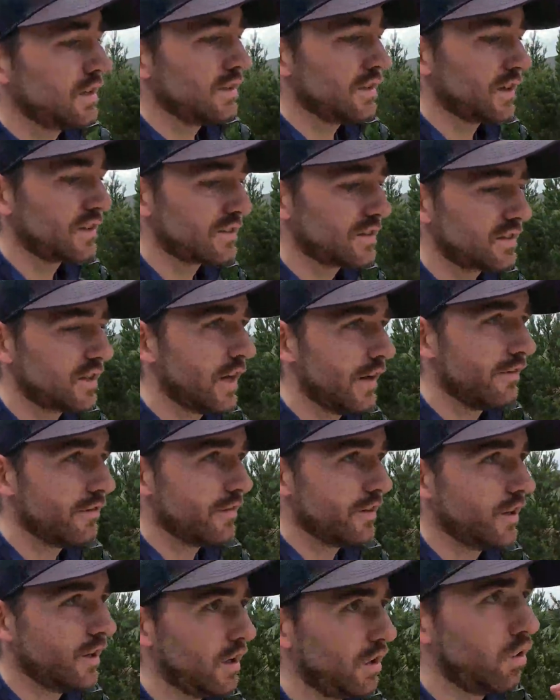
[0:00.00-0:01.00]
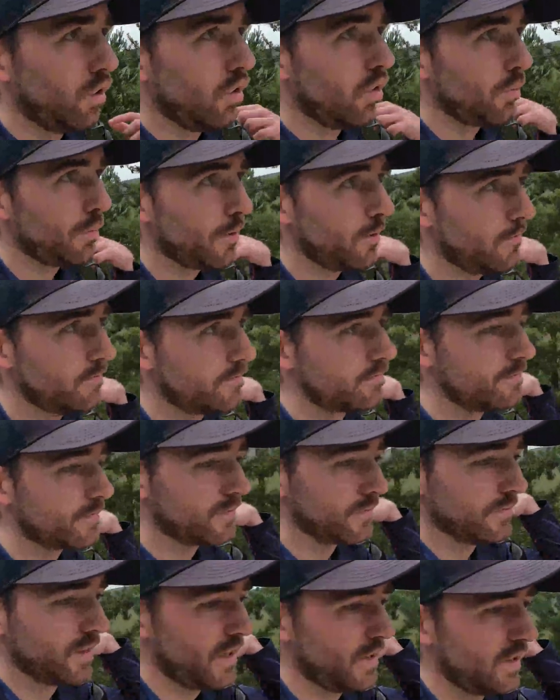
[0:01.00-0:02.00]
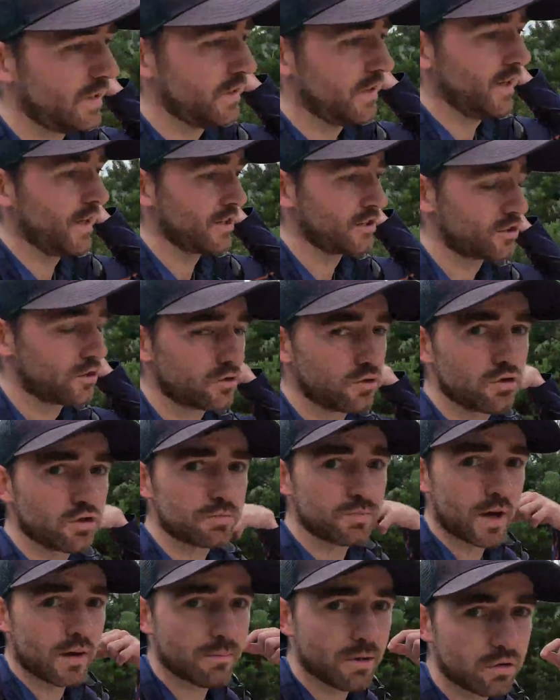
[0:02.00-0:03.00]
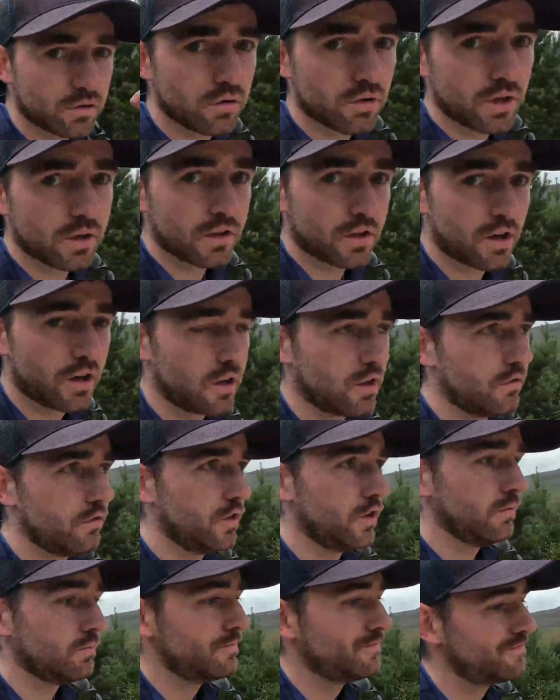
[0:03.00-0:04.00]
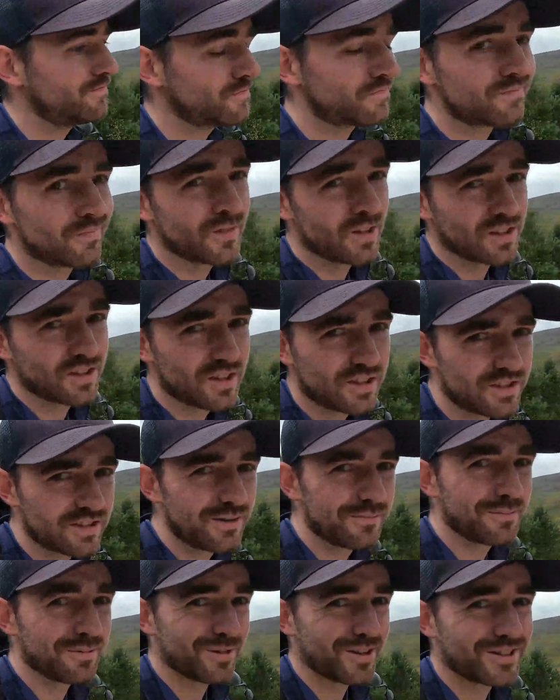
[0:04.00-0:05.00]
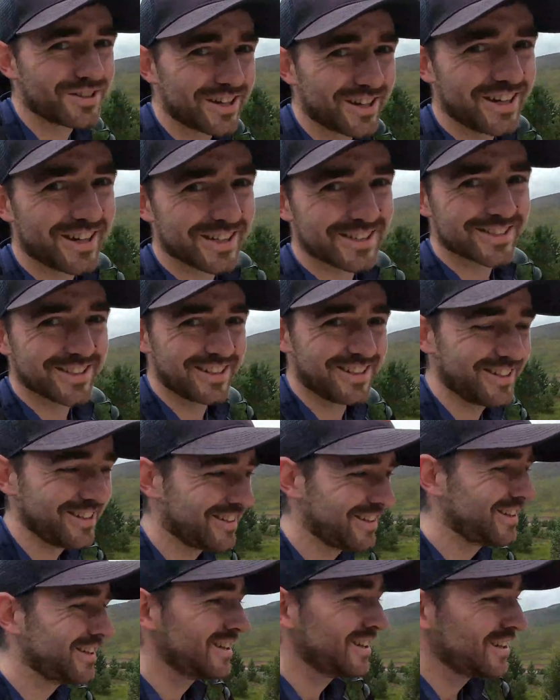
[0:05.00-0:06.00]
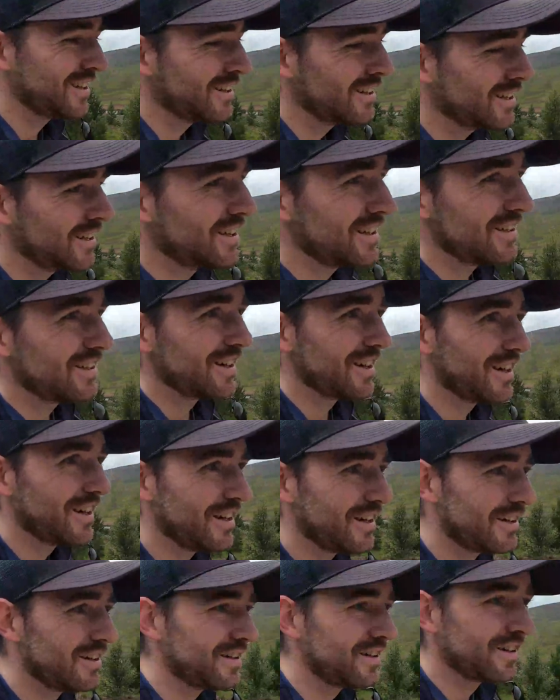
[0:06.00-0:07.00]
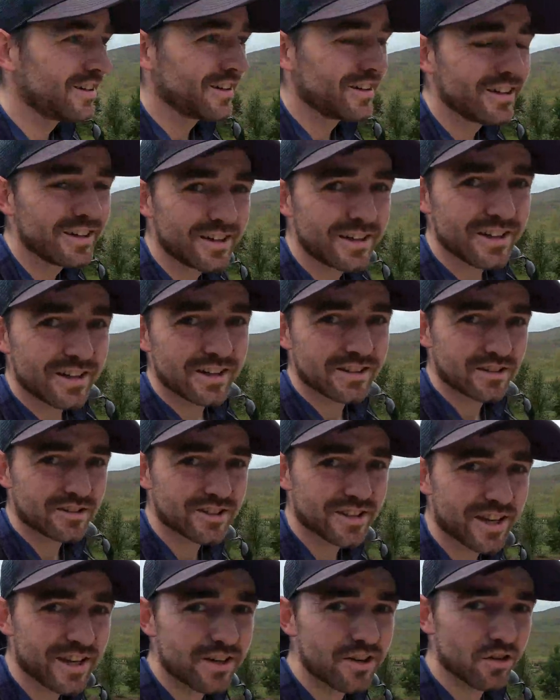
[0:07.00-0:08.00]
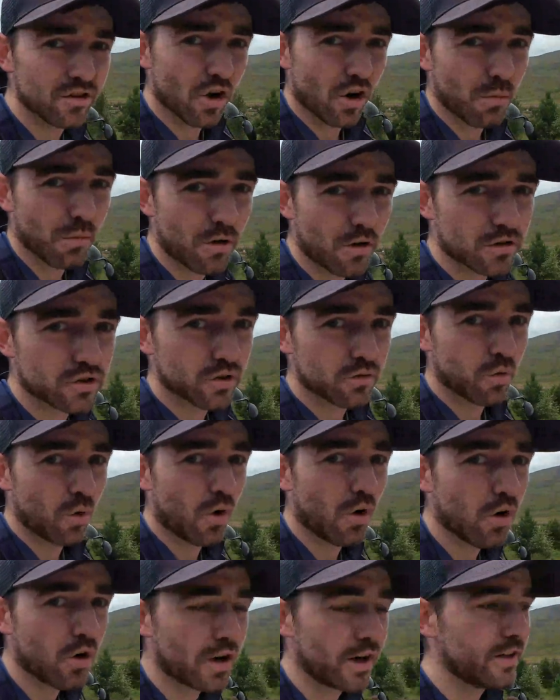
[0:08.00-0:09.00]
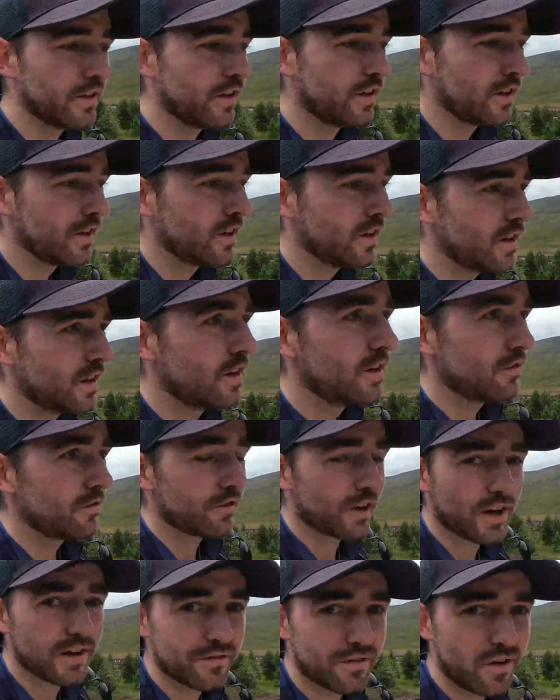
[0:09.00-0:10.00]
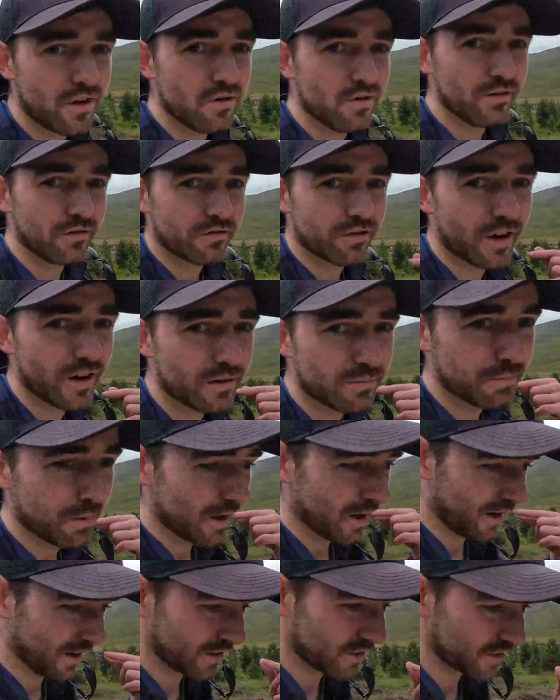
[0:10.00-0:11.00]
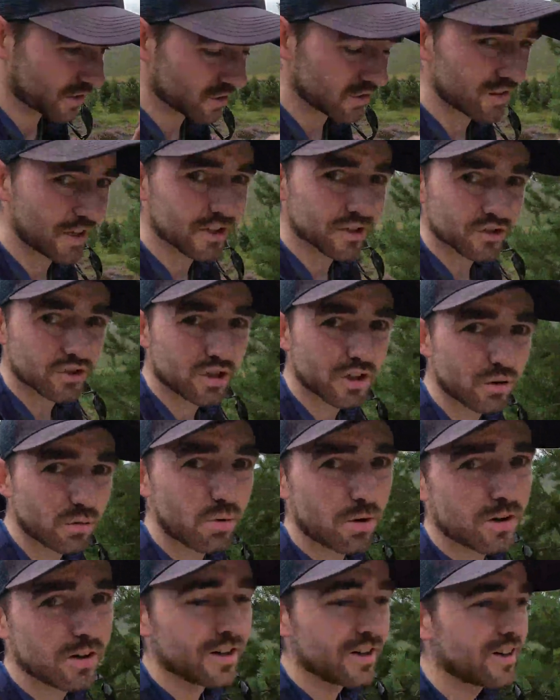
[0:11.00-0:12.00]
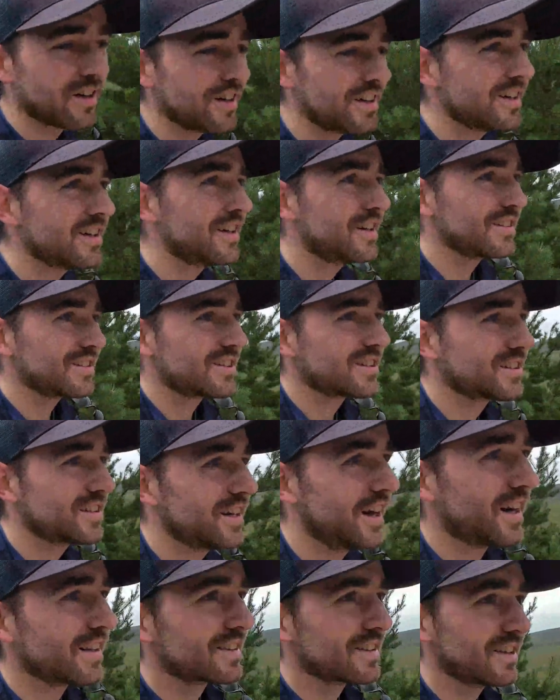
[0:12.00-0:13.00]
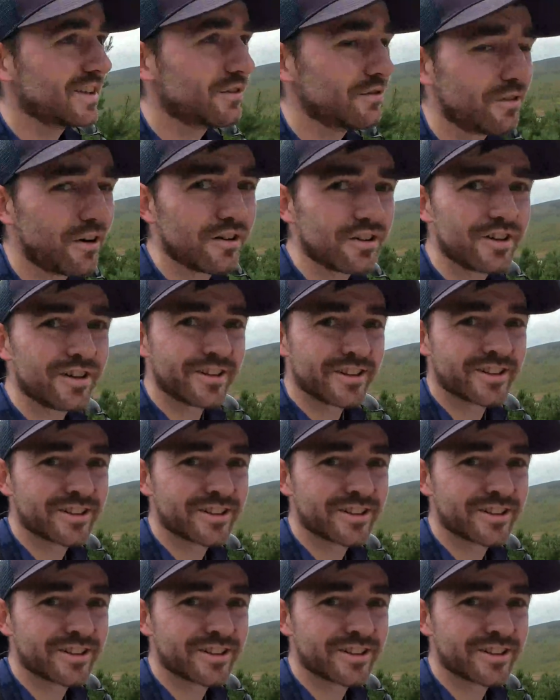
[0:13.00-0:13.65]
That's a definite, I hope. And then the extra 2 is Benmacdhu and Carnarvon. It's as simple as that, isn't it? Yeah, and there's 10 kilometres of walking, 5 out and 5 back just on this trail, just to add to the fun.